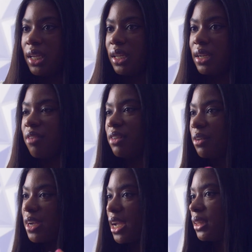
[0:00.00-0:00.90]
and I've
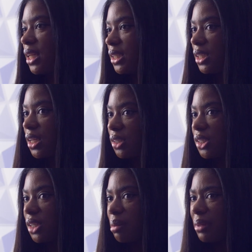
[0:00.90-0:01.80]
never had that
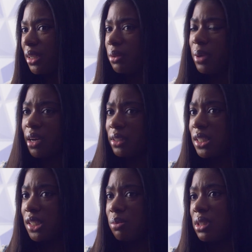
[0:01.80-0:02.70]
together. So I'm like, wow,
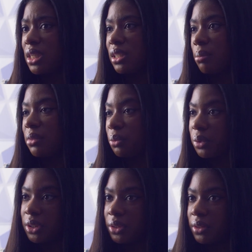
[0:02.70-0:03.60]
this is really something
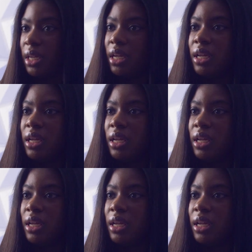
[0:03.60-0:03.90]
real.